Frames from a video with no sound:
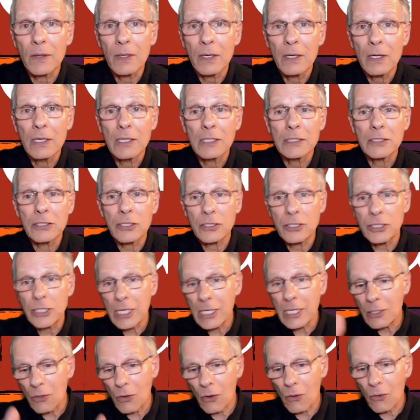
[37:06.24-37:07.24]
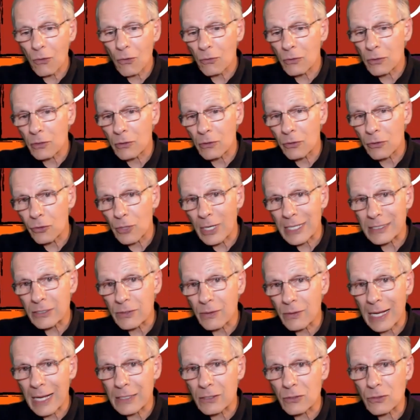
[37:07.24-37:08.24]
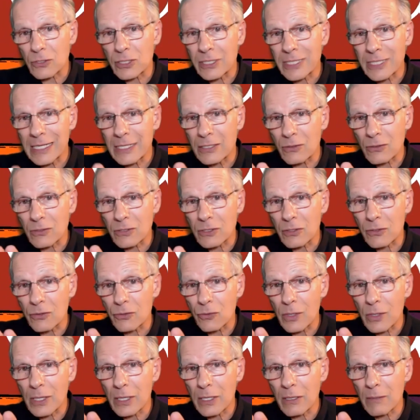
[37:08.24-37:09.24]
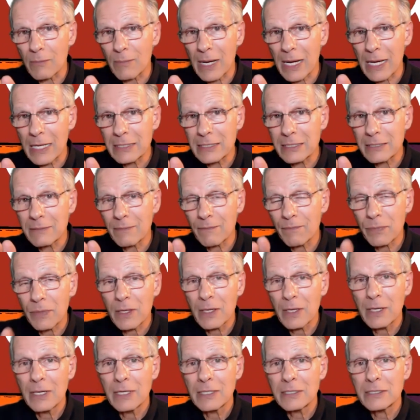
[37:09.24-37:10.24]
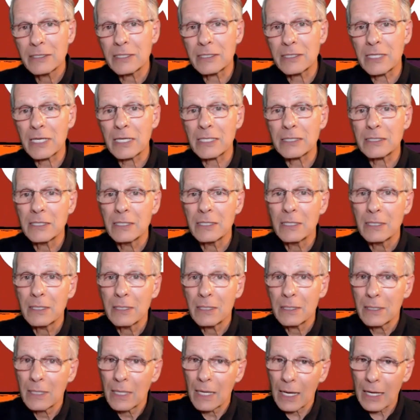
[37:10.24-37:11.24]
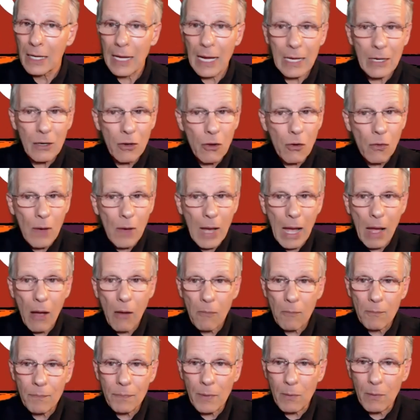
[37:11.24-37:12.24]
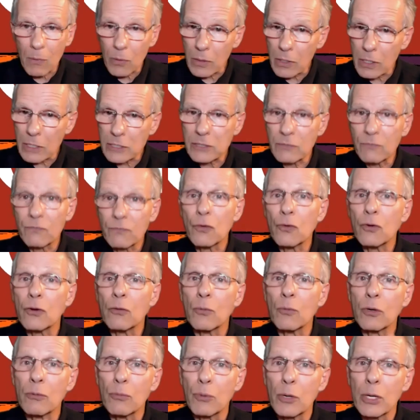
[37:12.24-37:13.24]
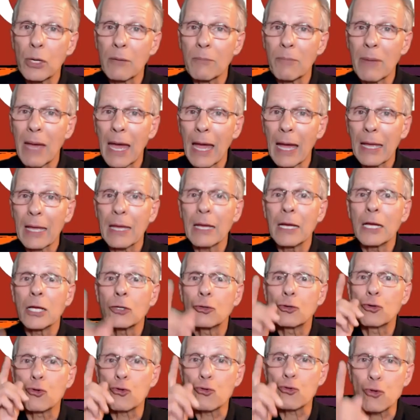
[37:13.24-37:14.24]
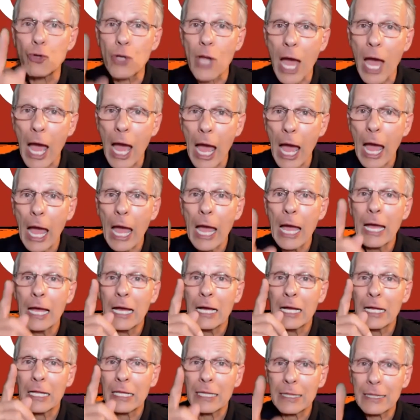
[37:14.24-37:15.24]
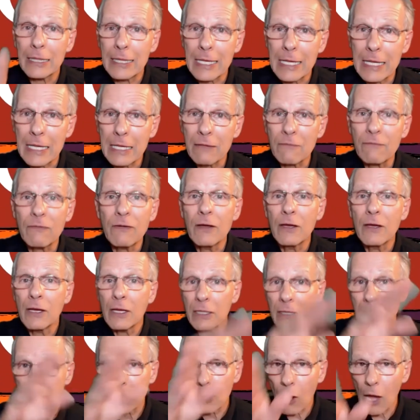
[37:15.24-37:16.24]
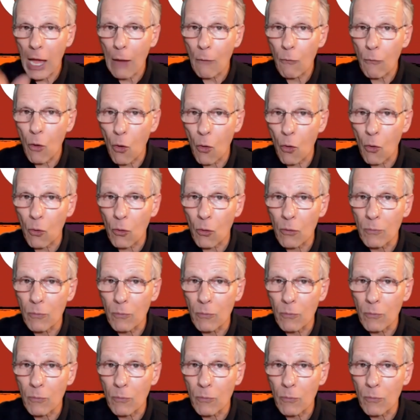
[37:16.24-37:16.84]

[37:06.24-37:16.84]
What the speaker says: So she told the Tres Ratoncitos, the three little mice, she says, I got to go out. I'm going to get some food. I'm going to bring it back. Do not leave the hole.